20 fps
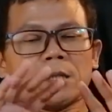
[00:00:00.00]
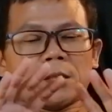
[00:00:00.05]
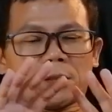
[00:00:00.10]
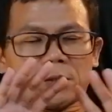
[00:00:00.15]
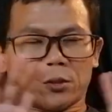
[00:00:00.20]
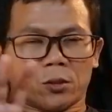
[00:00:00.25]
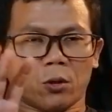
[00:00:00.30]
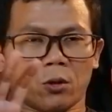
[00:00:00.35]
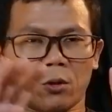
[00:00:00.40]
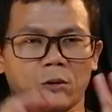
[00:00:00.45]

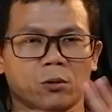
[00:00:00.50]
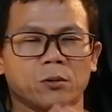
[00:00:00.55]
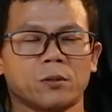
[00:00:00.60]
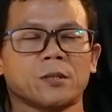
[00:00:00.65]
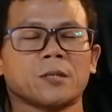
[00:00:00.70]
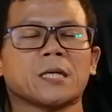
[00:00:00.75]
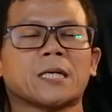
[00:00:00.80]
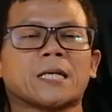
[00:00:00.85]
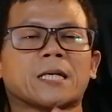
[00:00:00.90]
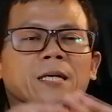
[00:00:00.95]
So
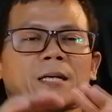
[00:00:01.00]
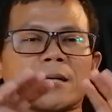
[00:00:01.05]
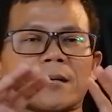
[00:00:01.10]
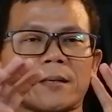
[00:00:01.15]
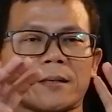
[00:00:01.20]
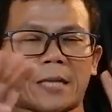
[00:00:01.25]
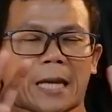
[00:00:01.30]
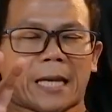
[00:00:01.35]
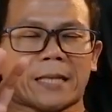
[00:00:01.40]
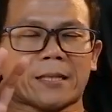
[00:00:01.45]

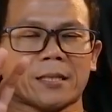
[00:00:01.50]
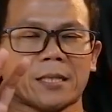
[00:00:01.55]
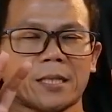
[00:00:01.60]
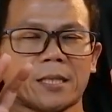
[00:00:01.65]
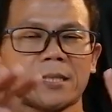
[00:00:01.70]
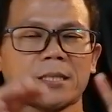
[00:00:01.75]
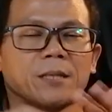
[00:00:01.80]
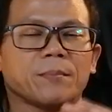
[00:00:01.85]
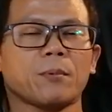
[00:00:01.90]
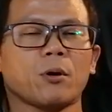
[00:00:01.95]
that
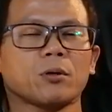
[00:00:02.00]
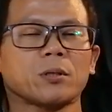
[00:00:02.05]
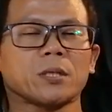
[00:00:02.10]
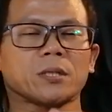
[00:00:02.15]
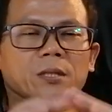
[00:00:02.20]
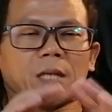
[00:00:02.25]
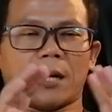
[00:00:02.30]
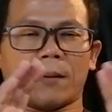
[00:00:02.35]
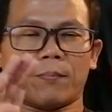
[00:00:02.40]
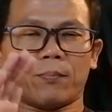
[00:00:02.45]
is about the
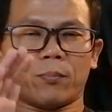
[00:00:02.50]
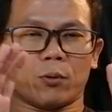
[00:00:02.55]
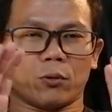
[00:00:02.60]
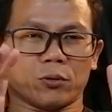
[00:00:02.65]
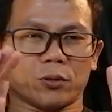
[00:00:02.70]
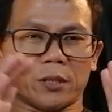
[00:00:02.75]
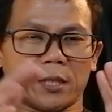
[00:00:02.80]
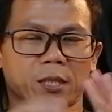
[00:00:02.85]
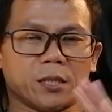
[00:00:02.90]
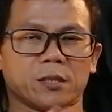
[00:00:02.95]
startup
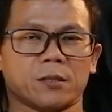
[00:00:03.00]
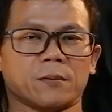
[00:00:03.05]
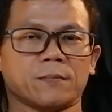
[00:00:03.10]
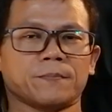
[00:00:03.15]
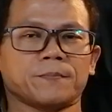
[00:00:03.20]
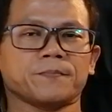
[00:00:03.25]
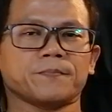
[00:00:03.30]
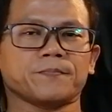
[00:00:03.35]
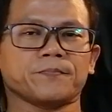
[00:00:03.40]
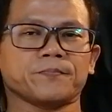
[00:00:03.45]
process.
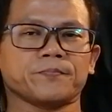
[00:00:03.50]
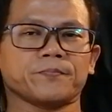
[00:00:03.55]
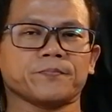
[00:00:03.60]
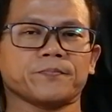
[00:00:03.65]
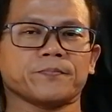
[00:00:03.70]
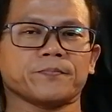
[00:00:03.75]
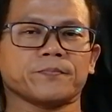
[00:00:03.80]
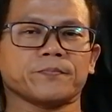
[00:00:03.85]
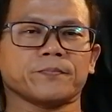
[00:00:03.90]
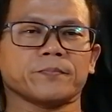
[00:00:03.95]

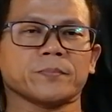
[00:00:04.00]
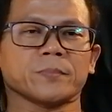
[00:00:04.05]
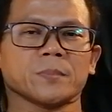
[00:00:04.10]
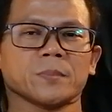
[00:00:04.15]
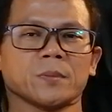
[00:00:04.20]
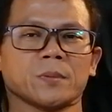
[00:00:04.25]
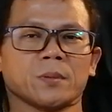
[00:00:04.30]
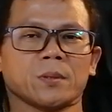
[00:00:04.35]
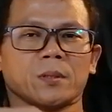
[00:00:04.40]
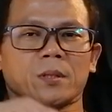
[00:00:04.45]

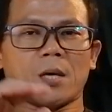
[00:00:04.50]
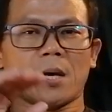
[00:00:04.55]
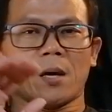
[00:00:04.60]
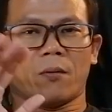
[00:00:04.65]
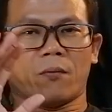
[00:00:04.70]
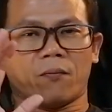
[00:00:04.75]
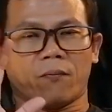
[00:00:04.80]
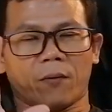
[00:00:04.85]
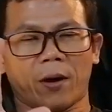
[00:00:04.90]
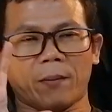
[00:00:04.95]
There
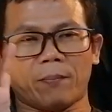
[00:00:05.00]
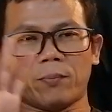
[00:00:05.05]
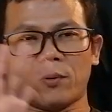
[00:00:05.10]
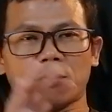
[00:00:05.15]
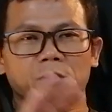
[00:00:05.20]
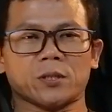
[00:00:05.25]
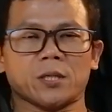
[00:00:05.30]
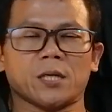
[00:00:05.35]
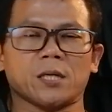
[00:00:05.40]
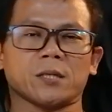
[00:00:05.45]
are 5
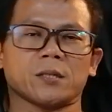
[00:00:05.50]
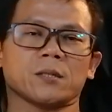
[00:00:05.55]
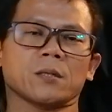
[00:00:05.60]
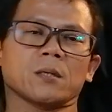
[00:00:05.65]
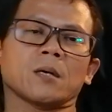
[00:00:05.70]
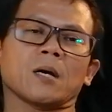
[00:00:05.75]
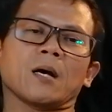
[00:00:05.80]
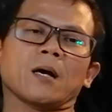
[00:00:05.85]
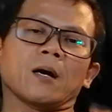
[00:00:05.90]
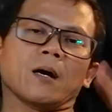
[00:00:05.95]
process:
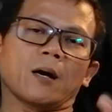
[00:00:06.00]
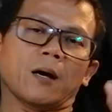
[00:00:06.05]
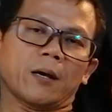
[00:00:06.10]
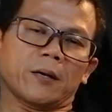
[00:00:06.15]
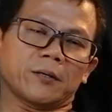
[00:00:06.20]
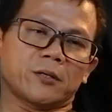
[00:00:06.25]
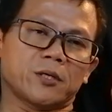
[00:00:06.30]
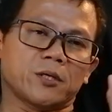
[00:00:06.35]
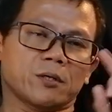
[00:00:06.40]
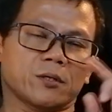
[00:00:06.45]

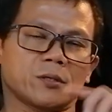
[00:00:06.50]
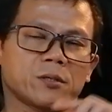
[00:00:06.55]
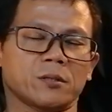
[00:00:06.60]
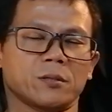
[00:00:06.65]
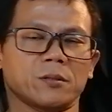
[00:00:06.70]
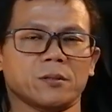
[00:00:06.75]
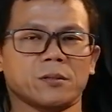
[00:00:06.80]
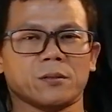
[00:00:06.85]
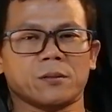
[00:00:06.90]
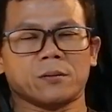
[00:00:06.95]

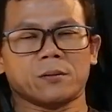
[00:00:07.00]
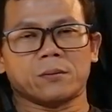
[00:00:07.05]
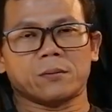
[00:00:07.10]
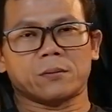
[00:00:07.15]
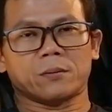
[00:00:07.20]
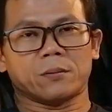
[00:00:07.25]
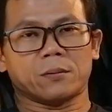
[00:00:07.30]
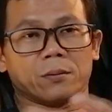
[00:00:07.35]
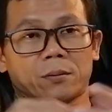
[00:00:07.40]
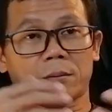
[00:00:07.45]
ideations,
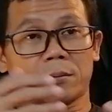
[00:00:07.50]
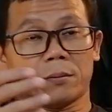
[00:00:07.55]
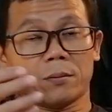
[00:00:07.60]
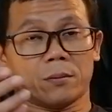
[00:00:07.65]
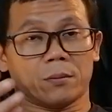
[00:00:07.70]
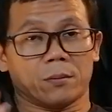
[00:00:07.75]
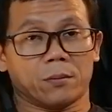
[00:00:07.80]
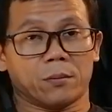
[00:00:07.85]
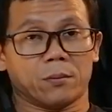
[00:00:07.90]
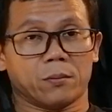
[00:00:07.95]

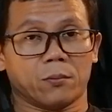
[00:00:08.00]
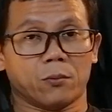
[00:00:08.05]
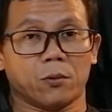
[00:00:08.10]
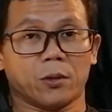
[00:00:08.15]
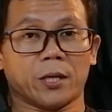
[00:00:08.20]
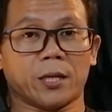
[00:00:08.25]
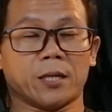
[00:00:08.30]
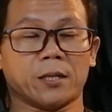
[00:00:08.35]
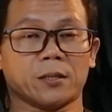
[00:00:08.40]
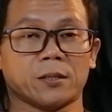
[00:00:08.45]

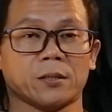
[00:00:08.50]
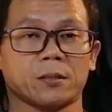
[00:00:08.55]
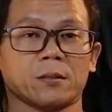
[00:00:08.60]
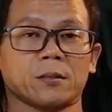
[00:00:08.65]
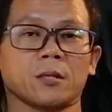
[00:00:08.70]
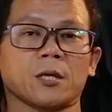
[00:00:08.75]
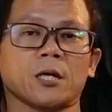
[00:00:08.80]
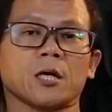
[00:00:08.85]
what else?